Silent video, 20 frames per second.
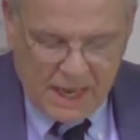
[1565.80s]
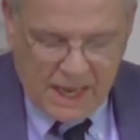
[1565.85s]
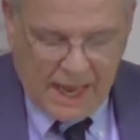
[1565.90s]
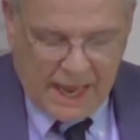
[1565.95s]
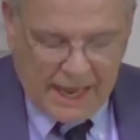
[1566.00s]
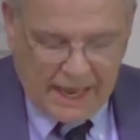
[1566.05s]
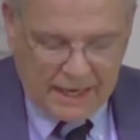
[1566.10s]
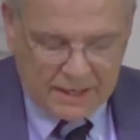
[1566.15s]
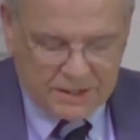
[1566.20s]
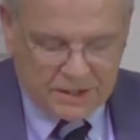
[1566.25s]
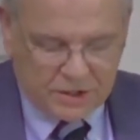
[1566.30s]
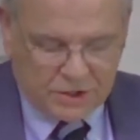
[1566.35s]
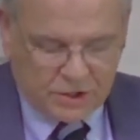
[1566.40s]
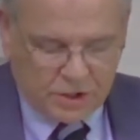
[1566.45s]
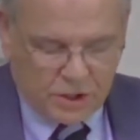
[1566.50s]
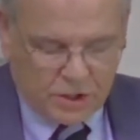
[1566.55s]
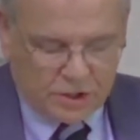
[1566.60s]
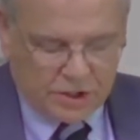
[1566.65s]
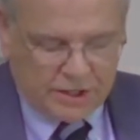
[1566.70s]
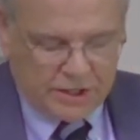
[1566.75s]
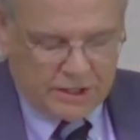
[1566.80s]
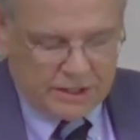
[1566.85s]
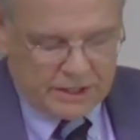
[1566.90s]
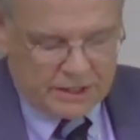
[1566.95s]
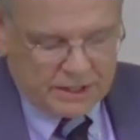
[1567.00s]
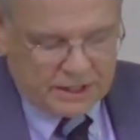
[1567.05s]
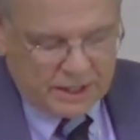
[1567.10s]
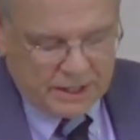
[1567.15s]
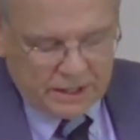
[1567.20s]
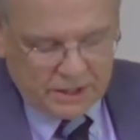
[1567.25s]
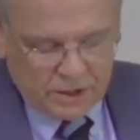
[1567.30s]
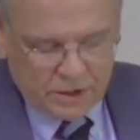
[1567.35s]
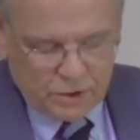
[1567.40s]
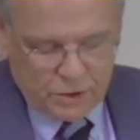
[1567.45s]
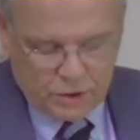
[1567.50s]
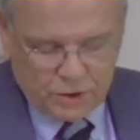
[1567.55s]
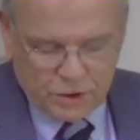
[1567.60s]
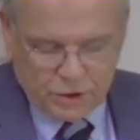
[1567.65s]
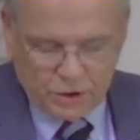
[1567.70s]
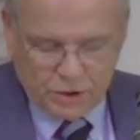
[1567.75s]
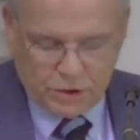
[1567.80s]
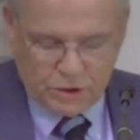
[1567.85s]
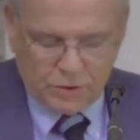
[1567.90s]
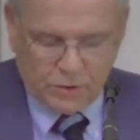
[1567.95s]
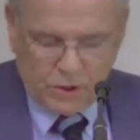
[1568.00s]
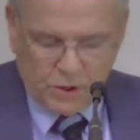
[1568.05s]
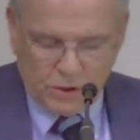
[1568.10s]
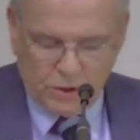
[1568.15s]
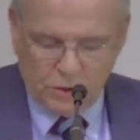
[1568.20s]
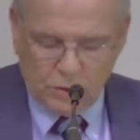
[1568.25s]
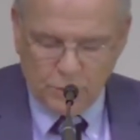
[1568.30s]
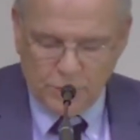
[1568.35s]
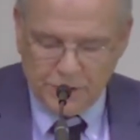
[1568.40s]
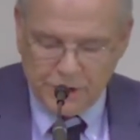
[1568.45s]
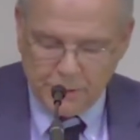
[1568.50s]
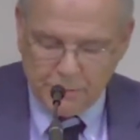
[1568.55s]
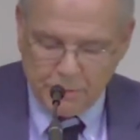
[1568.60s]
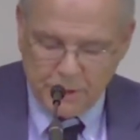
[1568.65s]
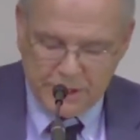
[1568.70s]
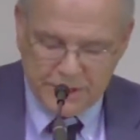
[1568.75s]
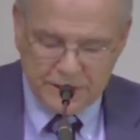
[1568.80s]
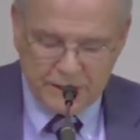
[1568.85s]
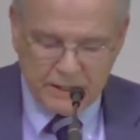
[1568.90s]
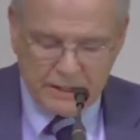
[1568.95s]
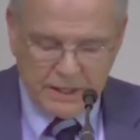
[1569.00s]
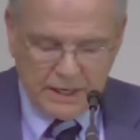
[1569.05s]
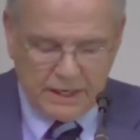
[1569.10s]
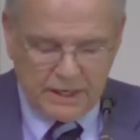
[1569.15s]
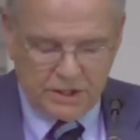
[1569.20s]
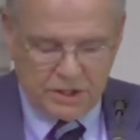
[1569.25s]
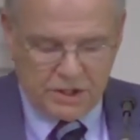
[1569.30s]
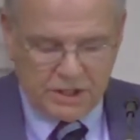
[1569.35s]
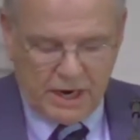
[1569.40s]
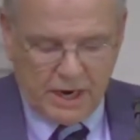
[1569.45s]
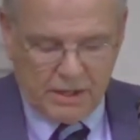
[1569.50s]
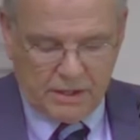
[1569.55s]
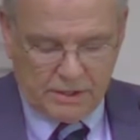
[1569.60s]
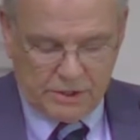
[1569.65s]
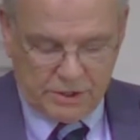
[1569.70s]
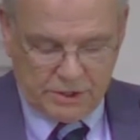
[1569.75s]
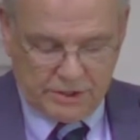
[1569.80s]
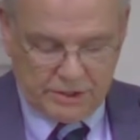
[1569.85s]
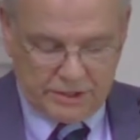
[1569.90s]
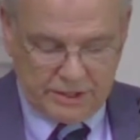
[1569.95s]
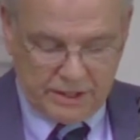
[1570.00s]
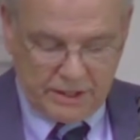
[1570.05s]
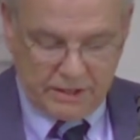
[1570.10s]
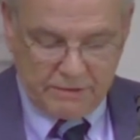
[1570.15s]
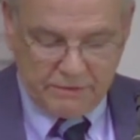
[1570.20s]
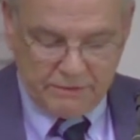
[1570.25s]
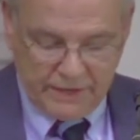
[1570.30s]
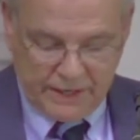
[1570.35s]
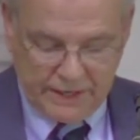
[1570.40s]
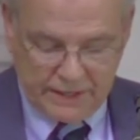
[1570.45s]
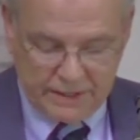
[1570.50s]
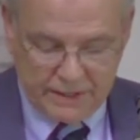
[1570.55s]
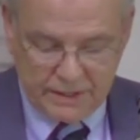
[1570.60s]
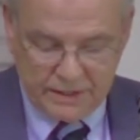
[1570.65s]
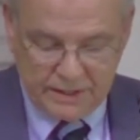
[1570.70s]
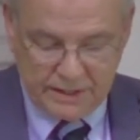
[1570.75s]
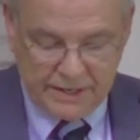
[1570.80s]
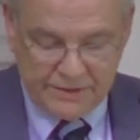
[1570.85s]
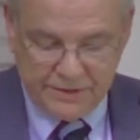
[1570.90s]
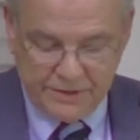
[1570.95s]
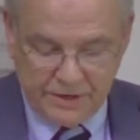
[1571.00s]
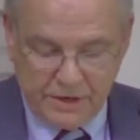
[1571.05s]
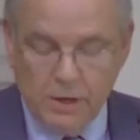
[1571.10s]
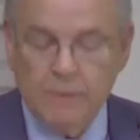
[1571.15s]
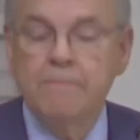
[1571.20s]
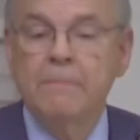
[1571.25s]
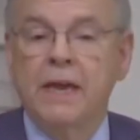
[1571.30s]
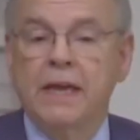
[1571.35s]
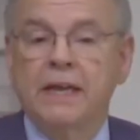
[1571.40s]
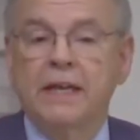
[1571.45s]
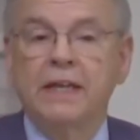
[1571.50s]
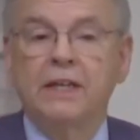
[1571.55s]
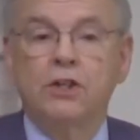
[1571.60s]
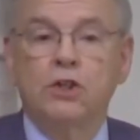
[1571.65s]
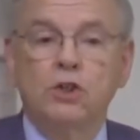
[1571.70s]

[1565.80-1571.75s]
As the church continues to struggle with the present-day challenges that it faces, and there are many,